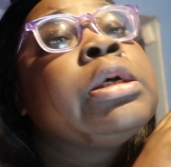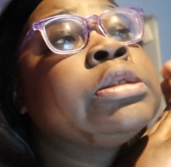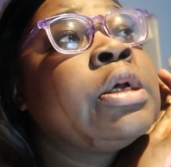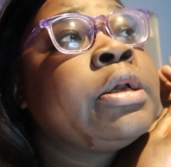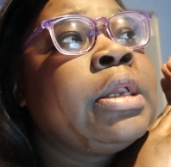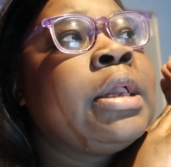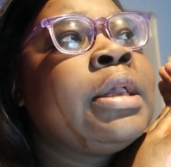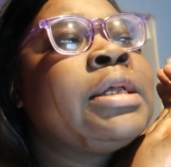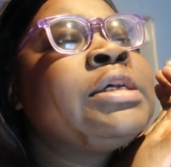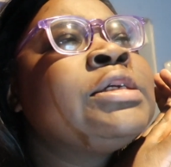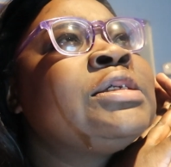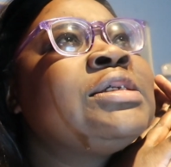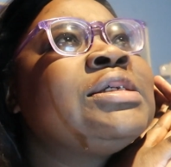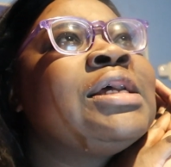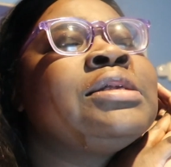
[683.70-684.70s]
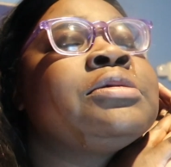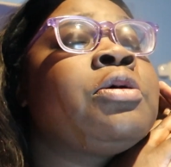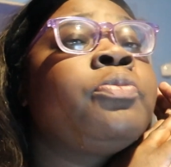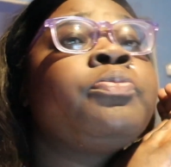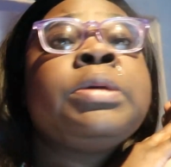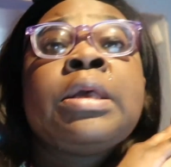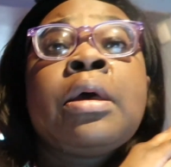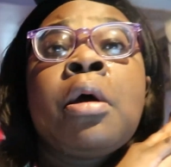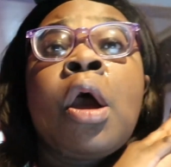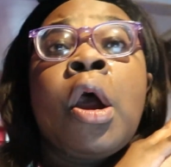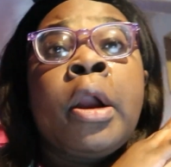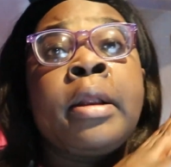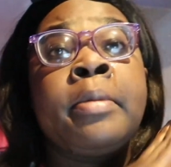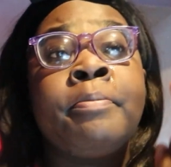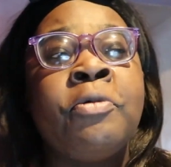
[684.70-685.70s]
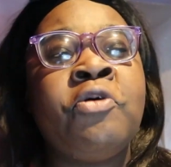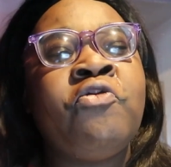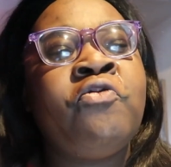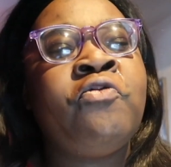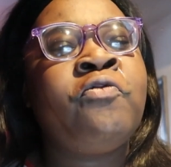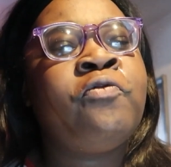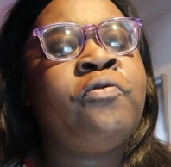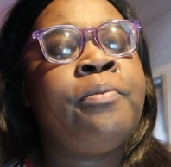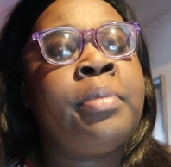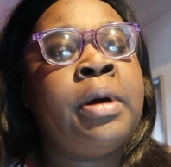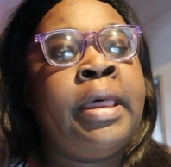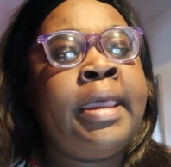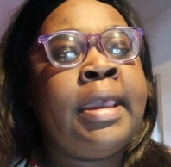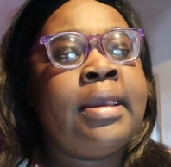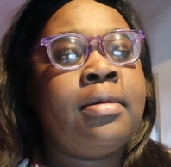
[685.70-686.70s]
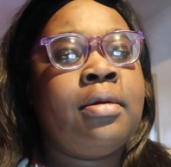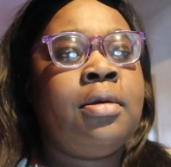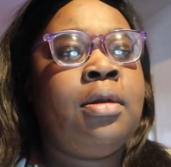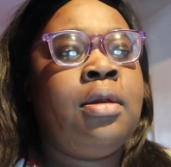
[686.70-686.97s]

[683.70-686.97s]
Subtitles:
So, yeah, it's going to be a hard move, but